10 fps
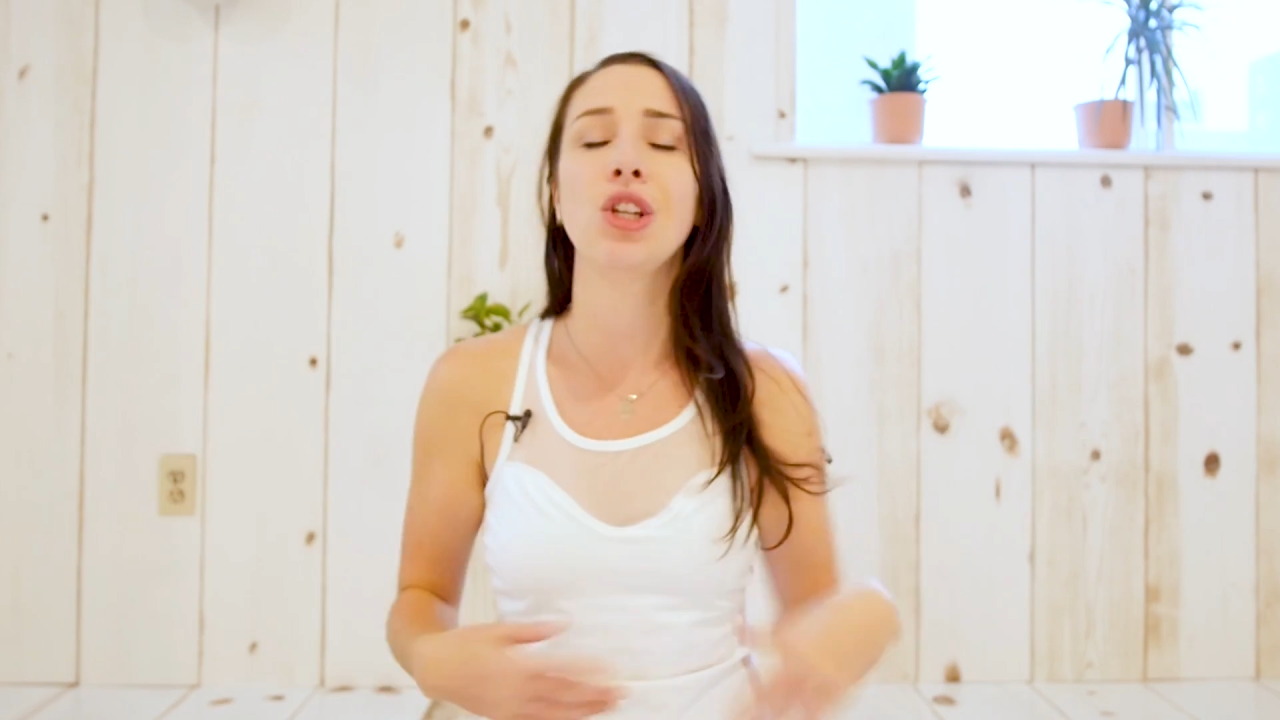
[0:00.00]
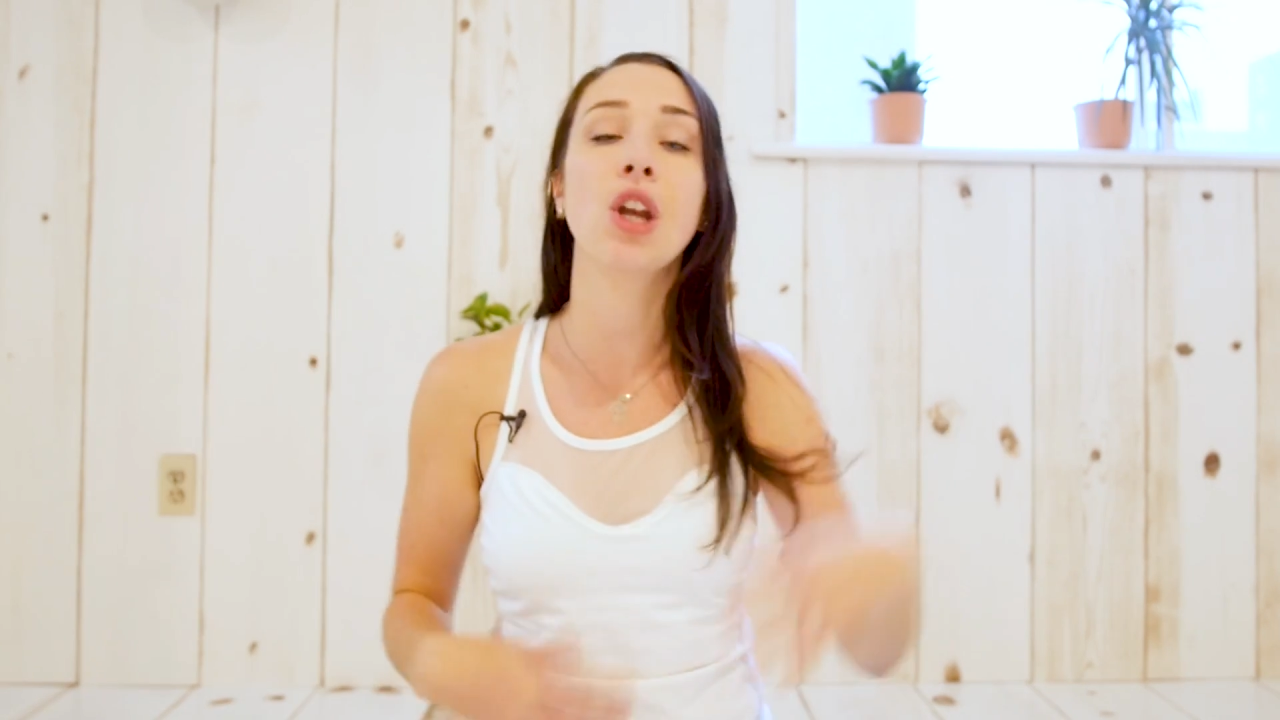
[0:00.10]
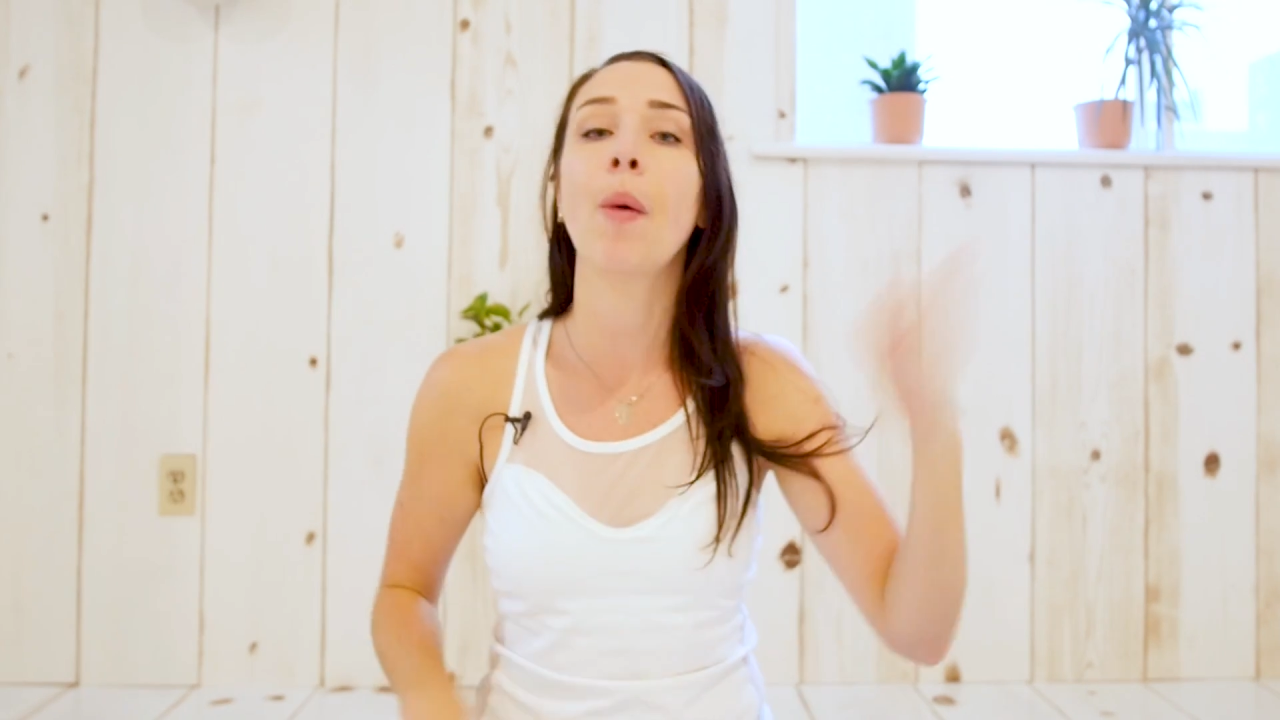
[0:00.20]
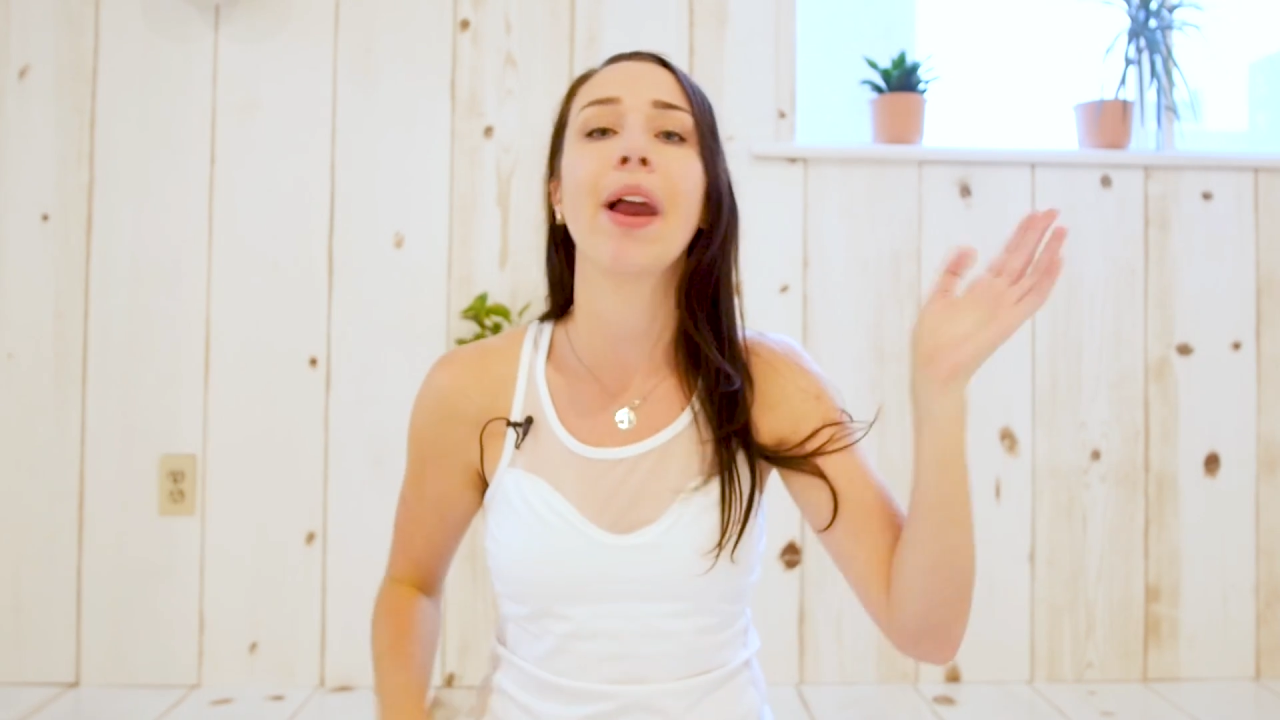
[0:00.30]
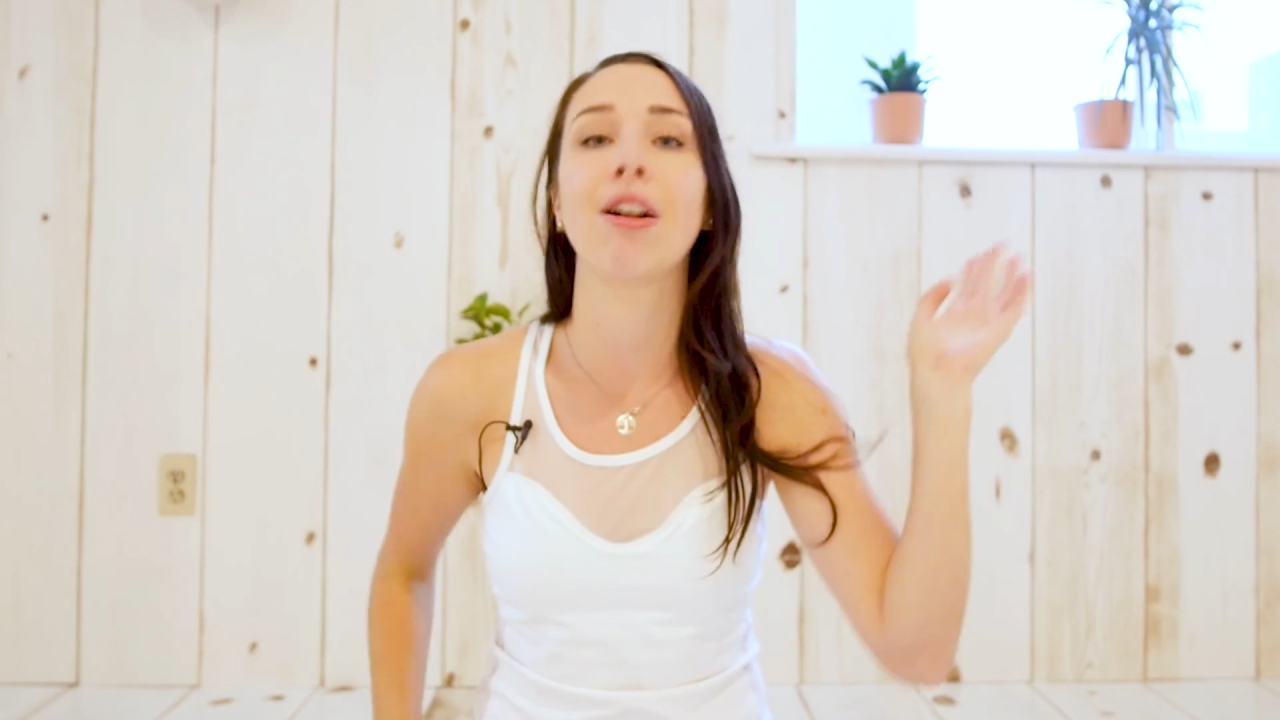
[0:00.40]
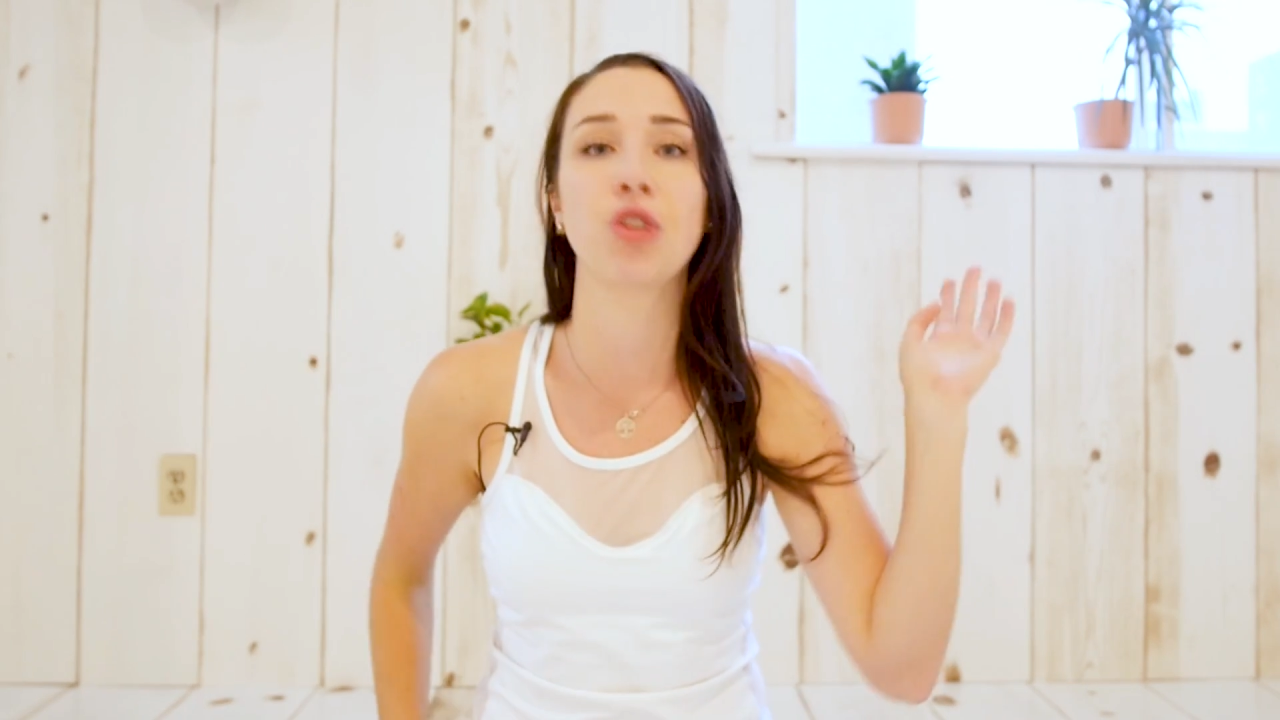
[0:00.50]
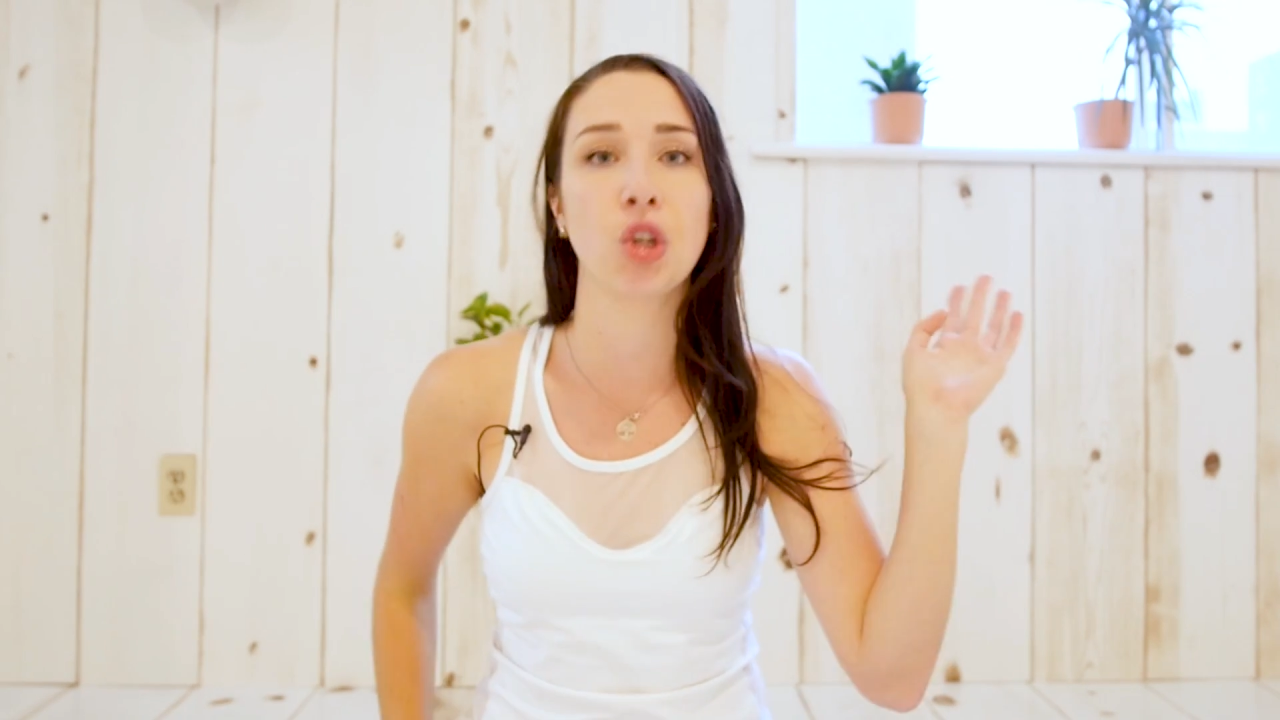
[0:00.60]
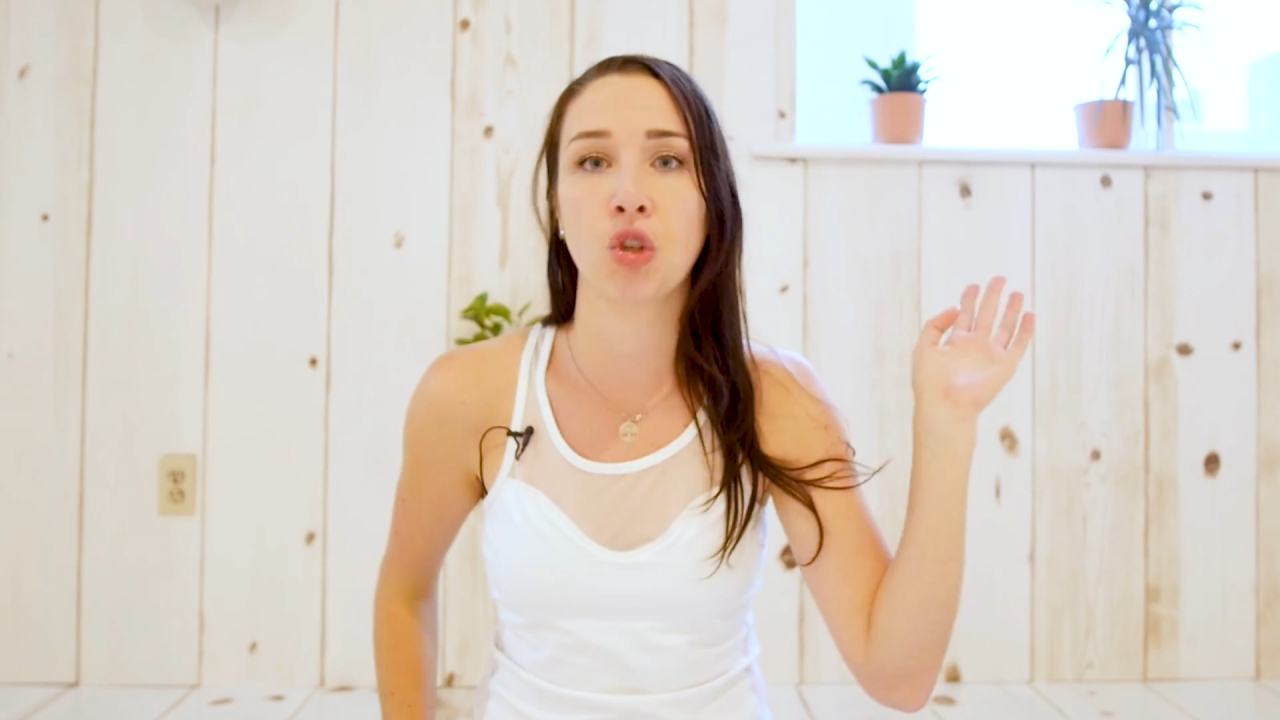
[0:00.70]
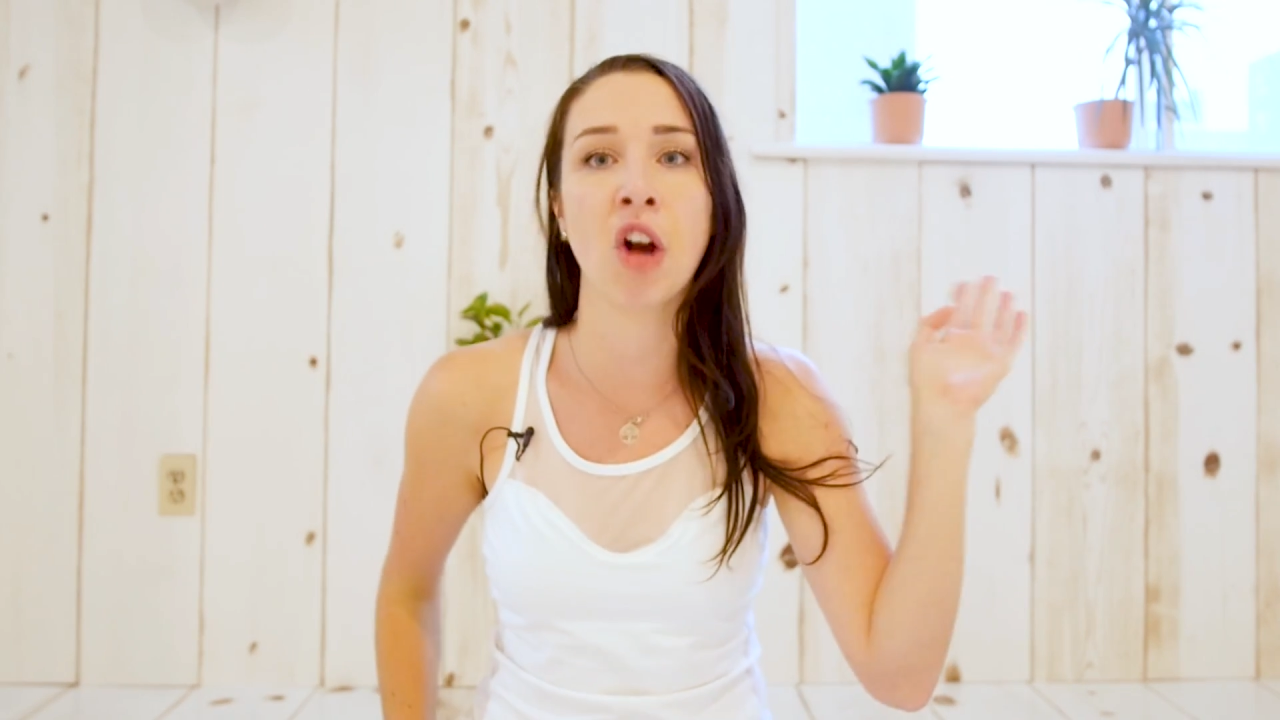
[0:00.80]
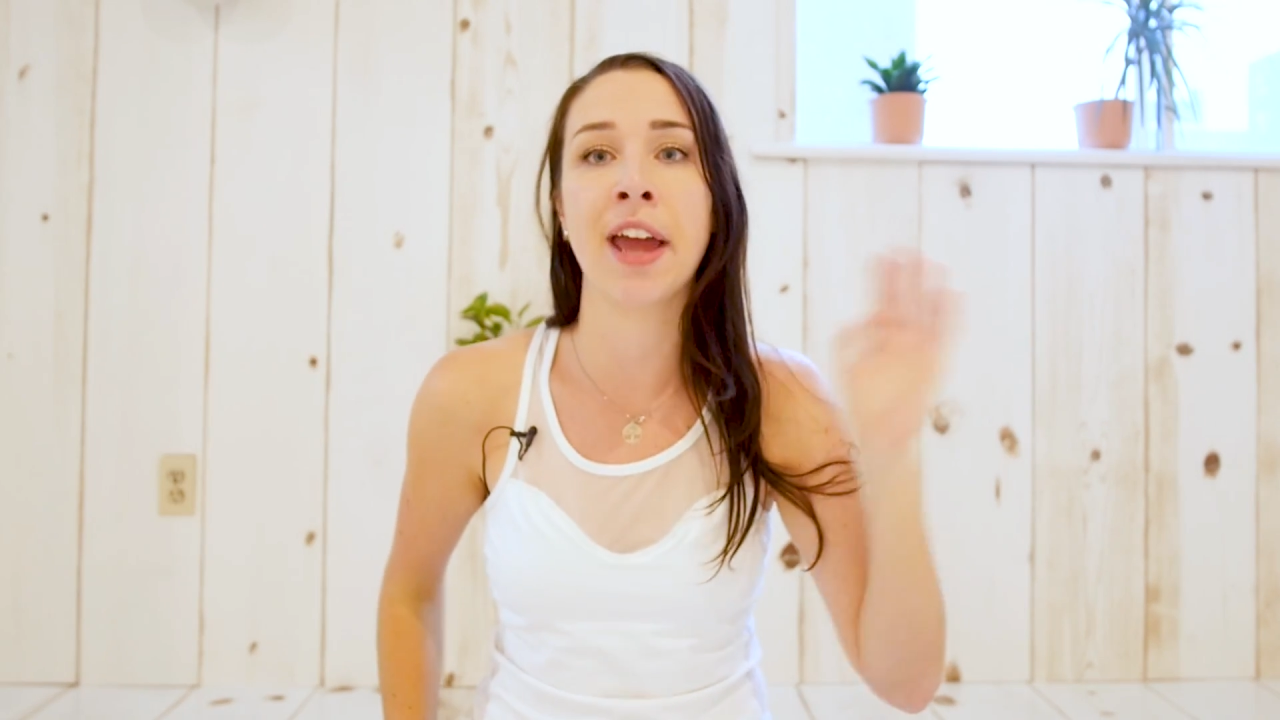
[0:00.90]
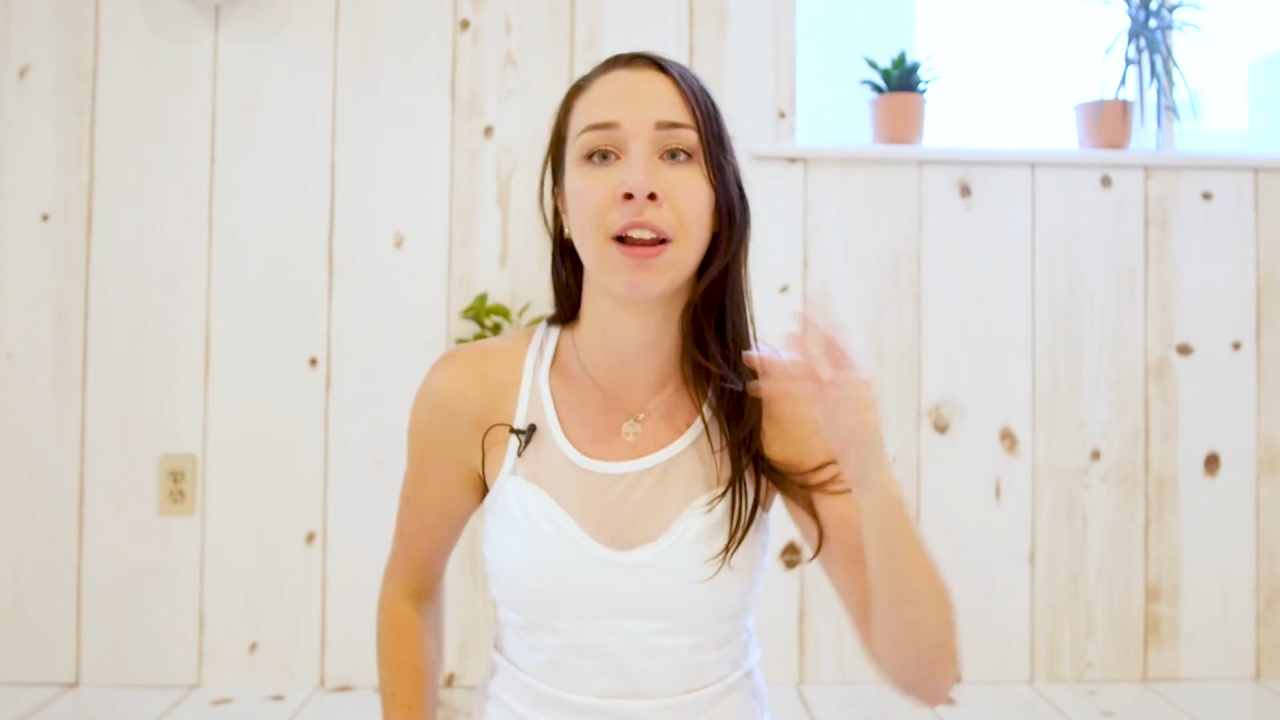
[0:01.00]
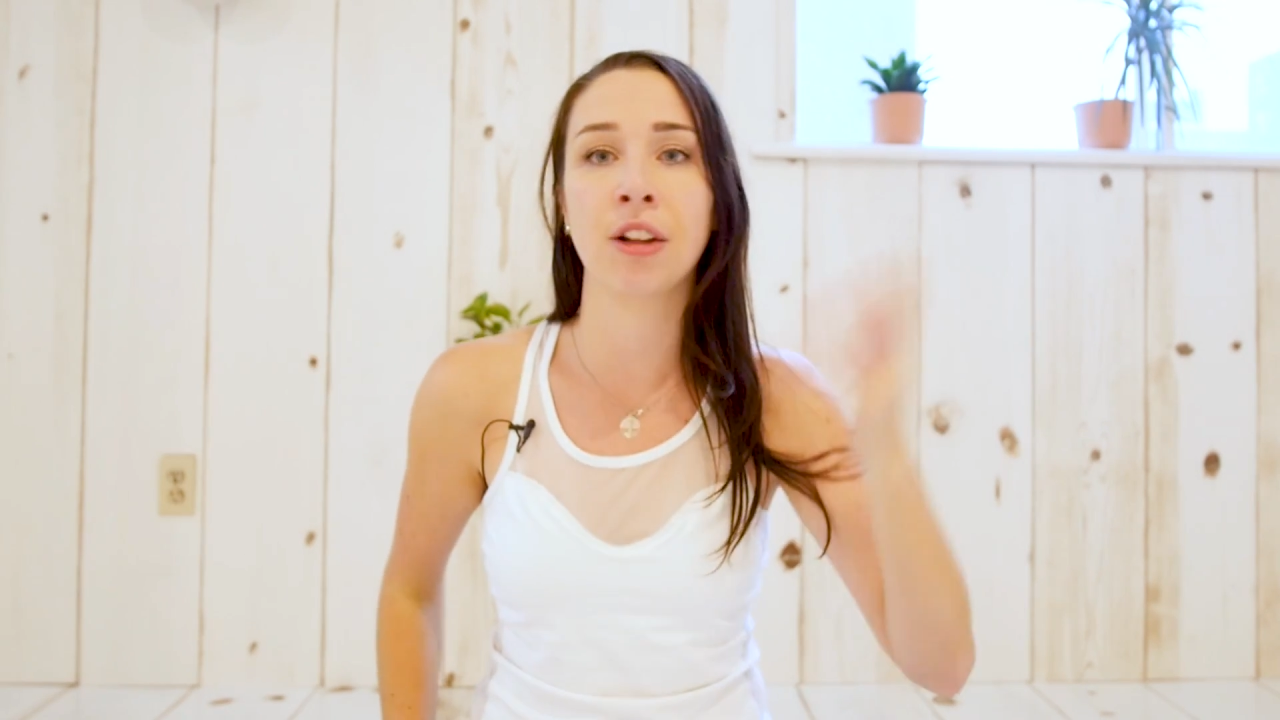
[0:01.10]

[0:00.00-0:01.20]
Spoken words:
you know what, I'll just try it.